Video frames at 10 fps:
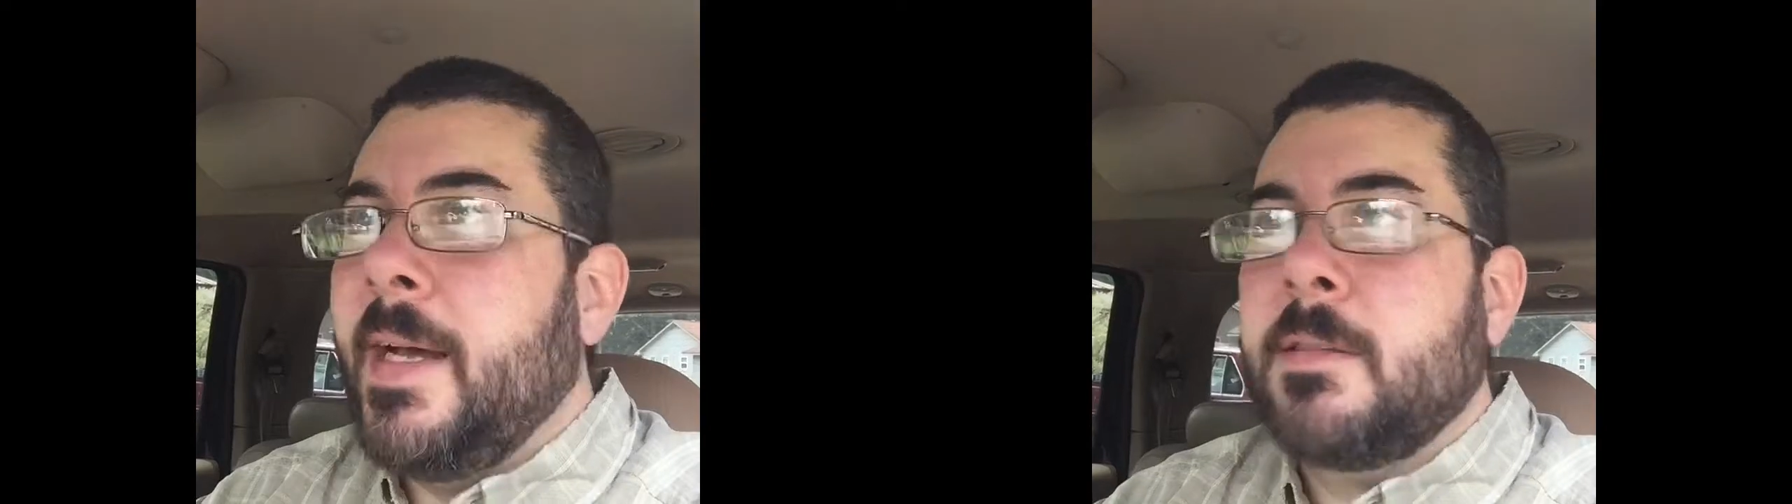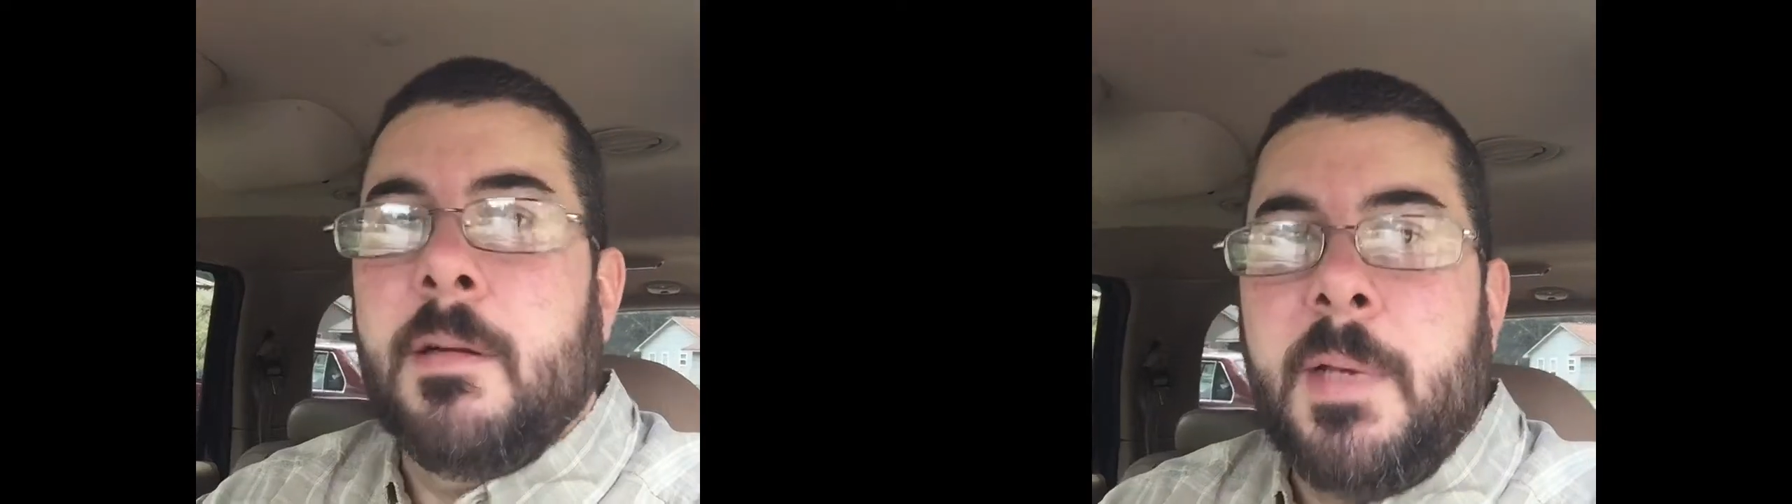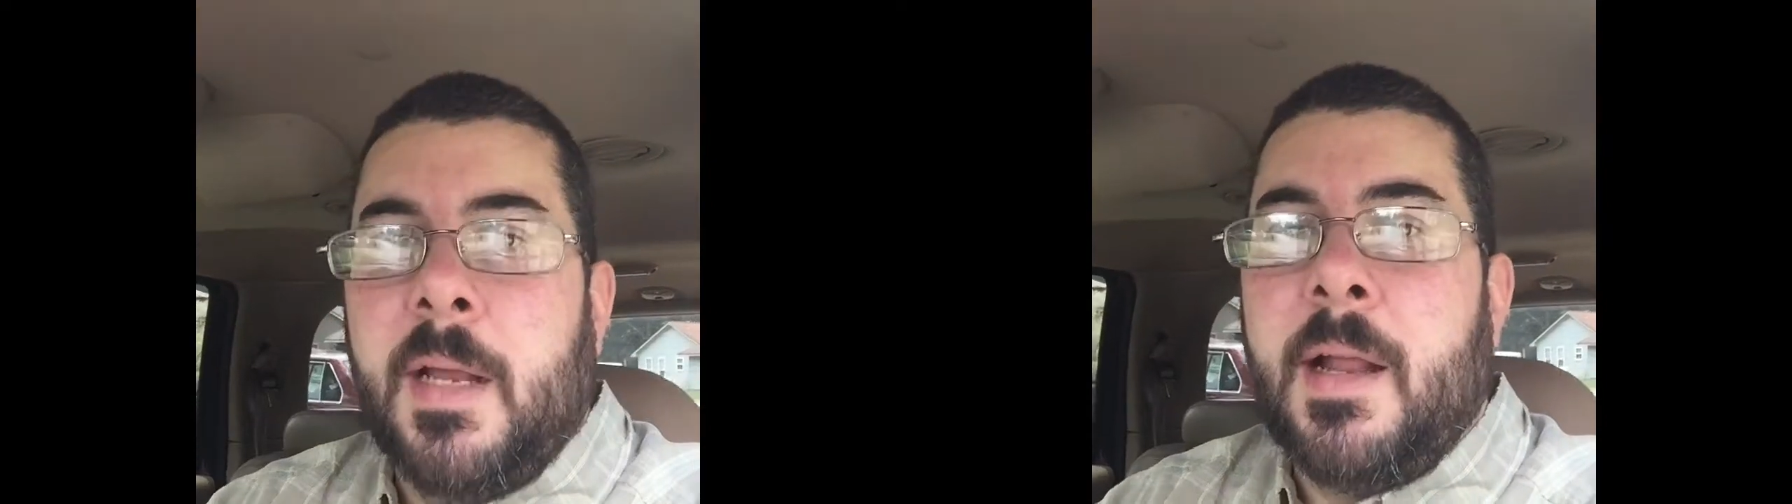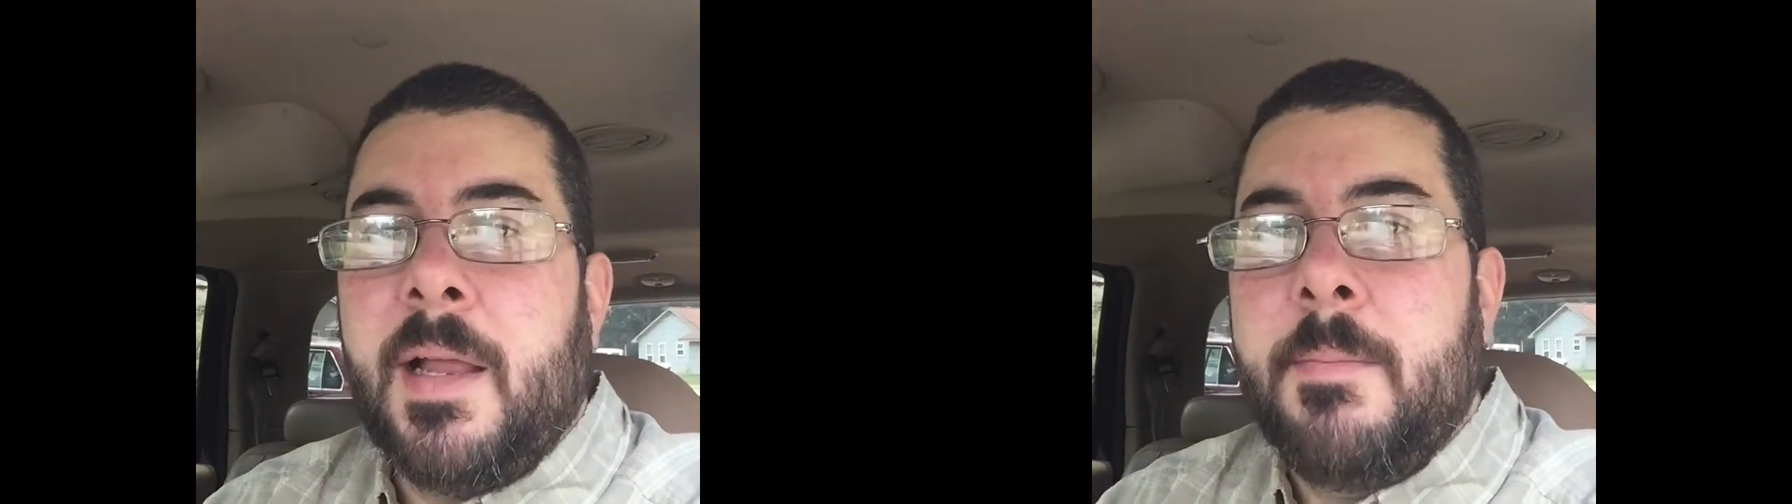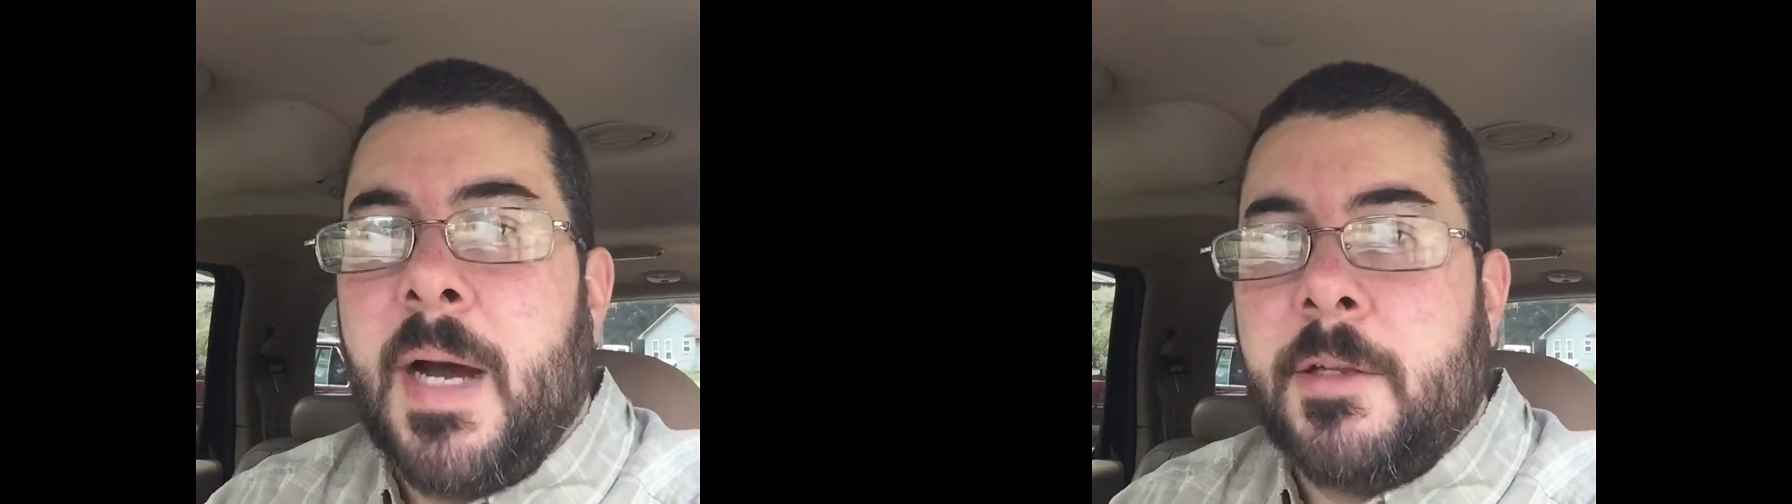that's gonna be a
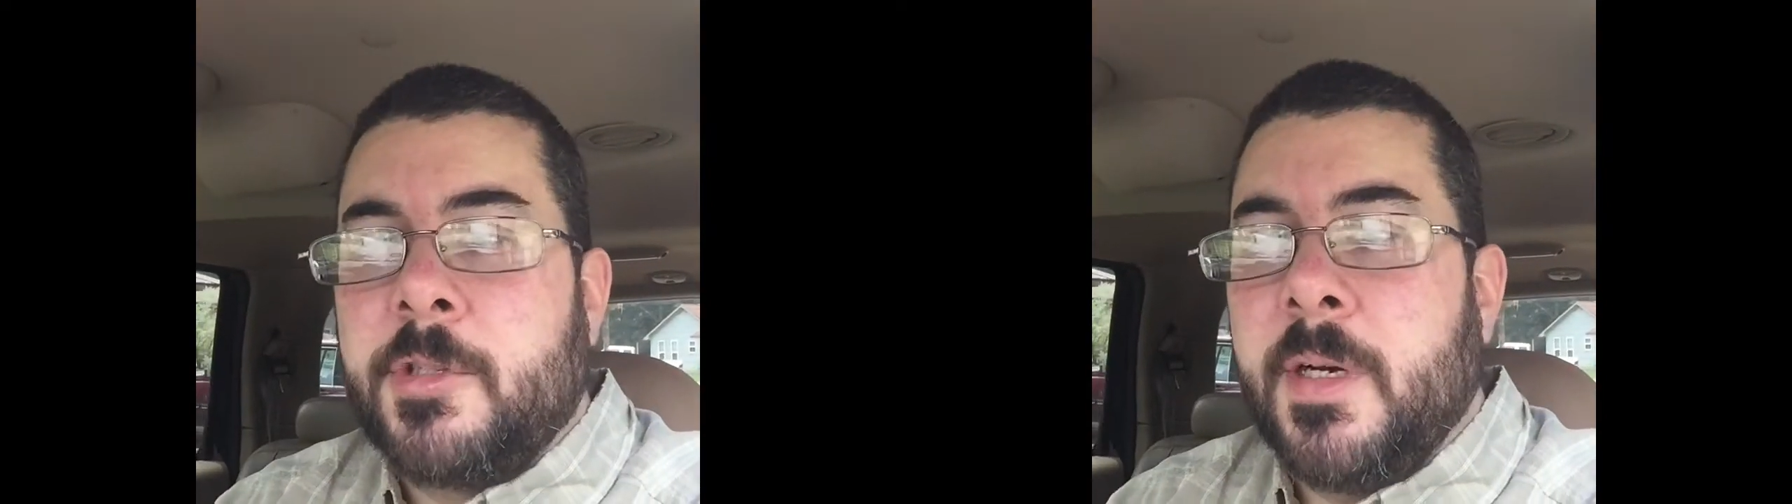90-mile